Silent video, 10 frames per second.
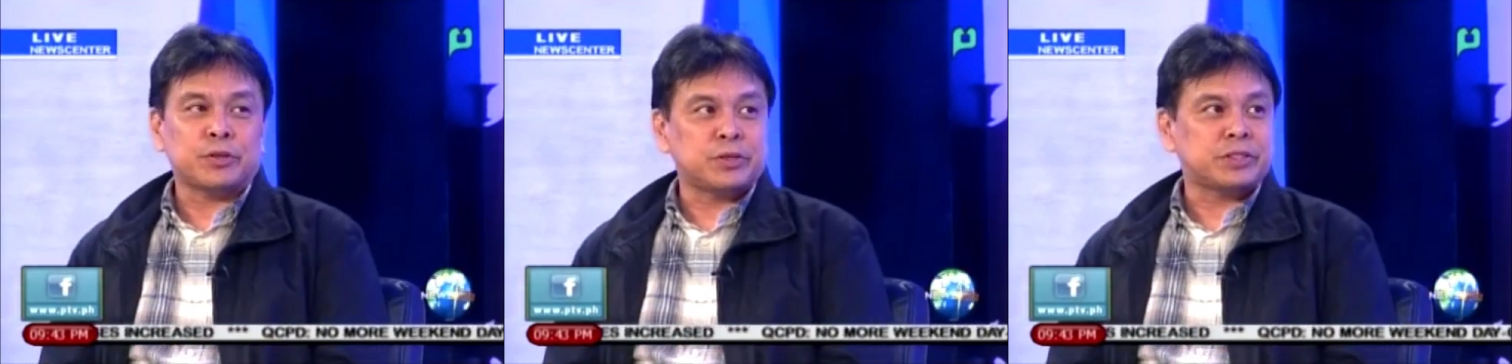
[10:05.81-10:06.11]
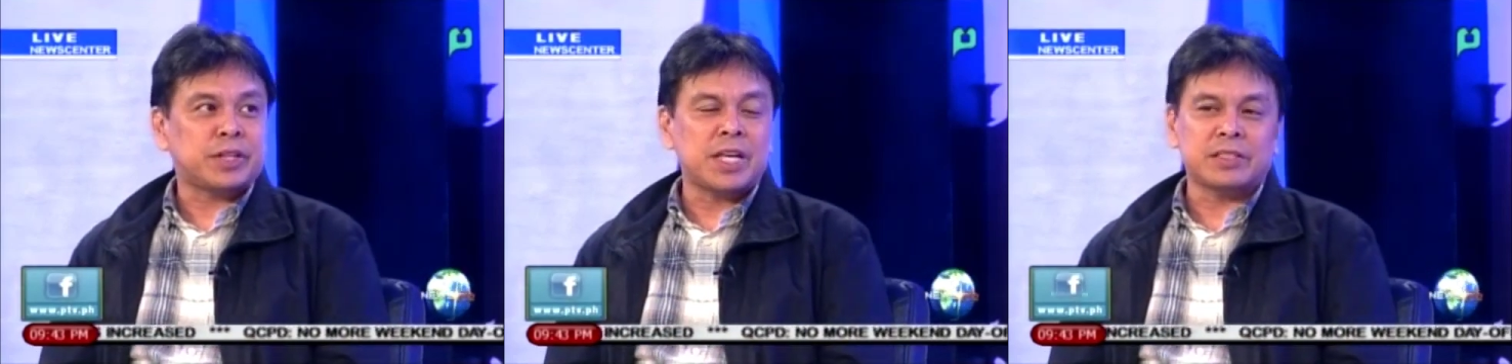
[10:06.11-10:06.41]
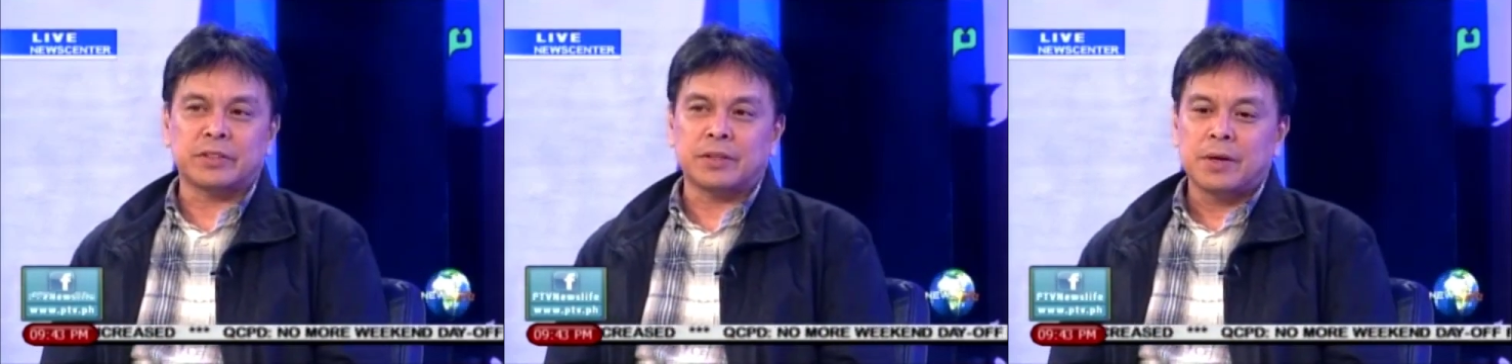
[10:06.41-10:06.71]

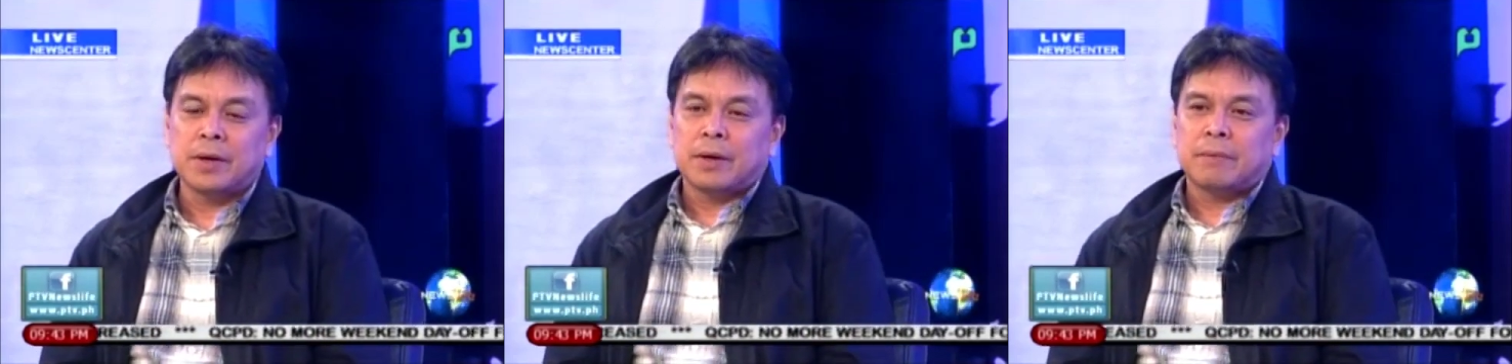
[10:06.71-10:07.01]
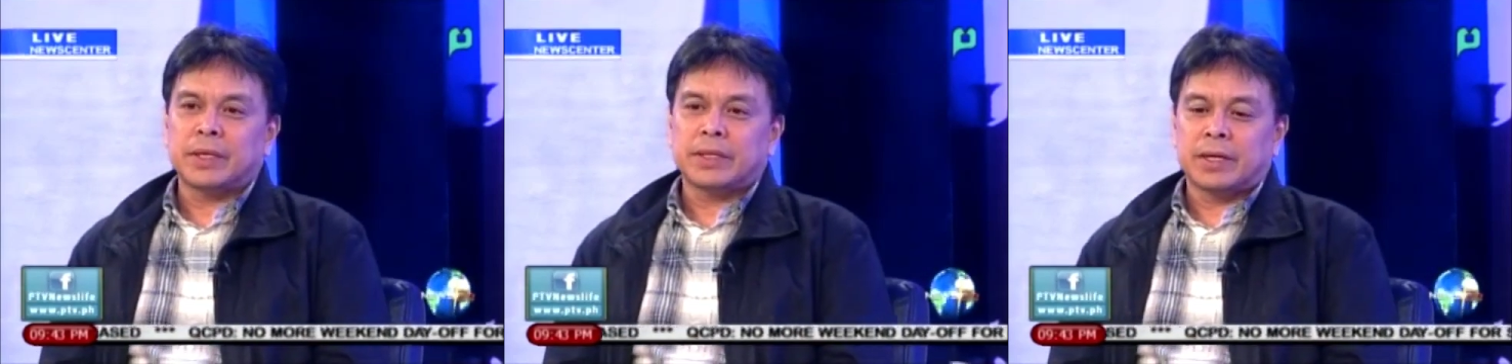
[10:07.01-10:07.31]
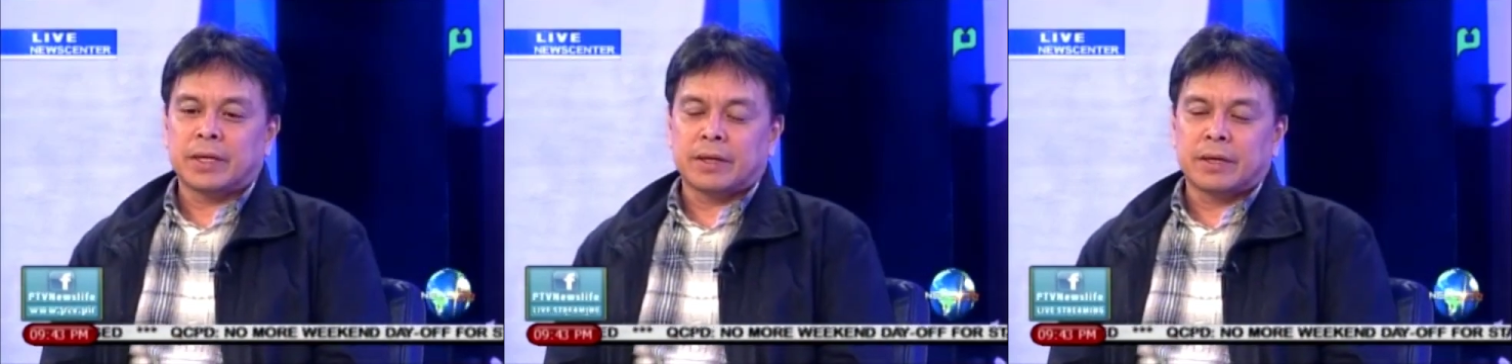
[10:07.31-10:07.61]
constraints. But
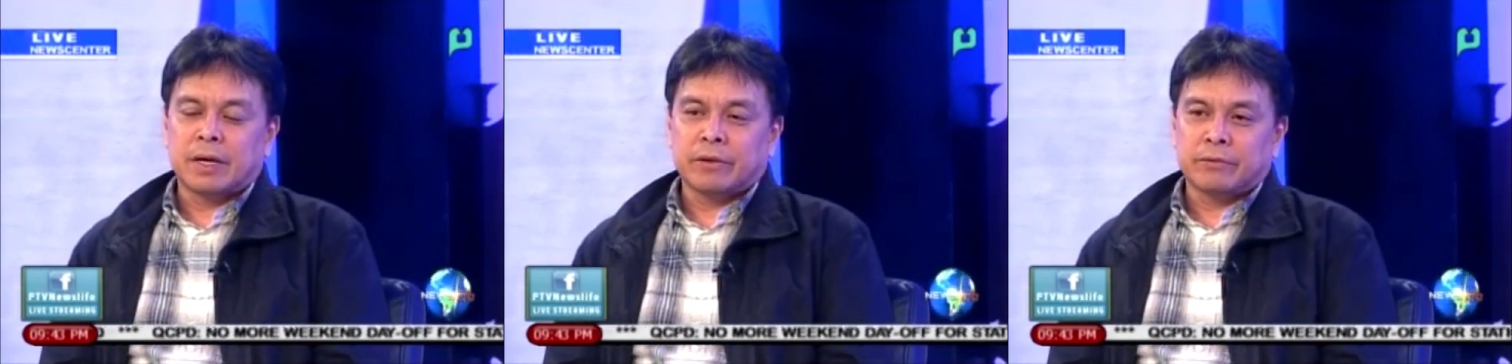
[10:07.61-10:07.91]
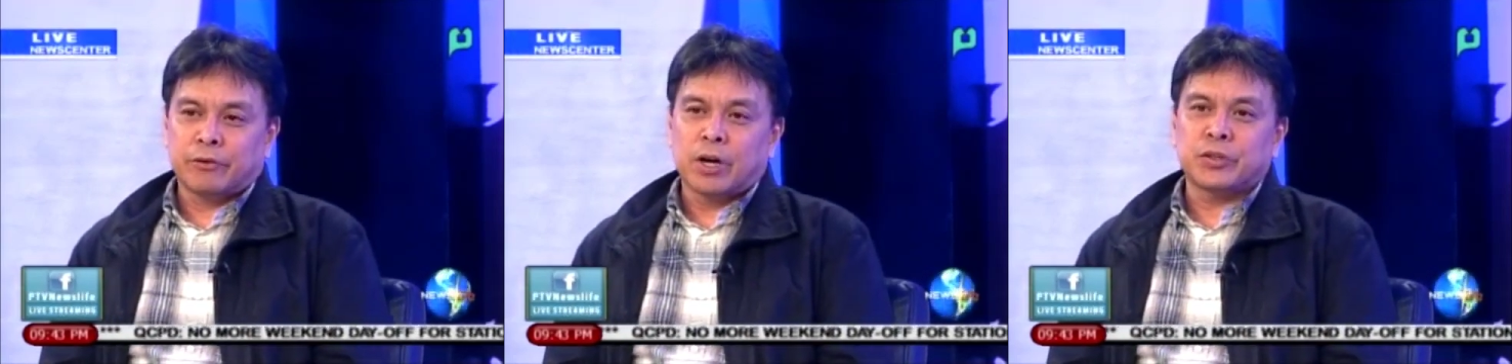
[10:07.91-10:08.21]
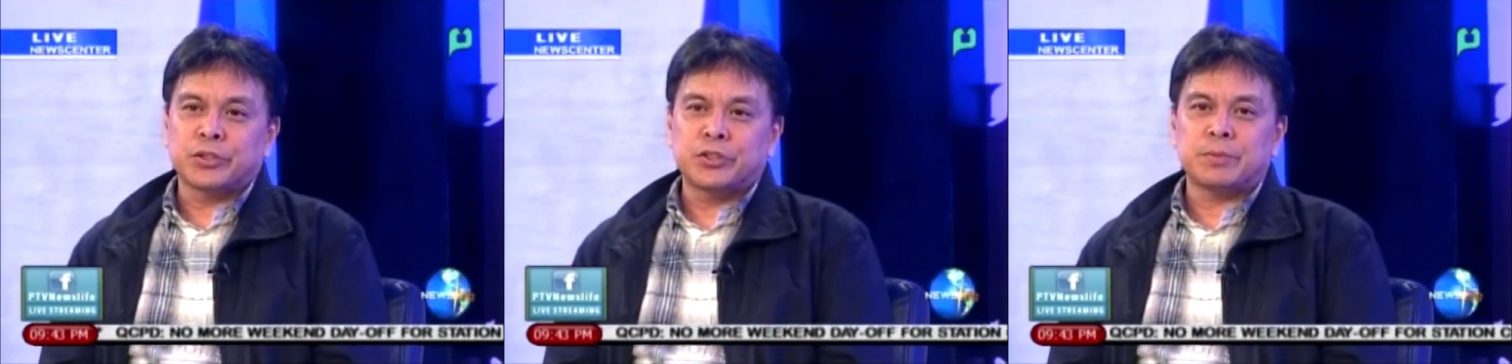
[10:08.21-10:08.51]
for our
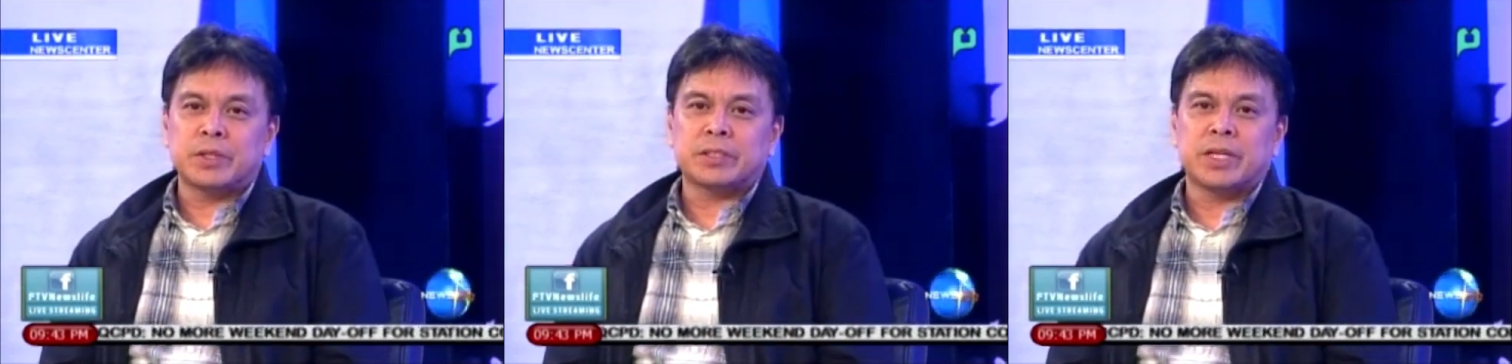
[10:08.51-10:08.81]
consumers,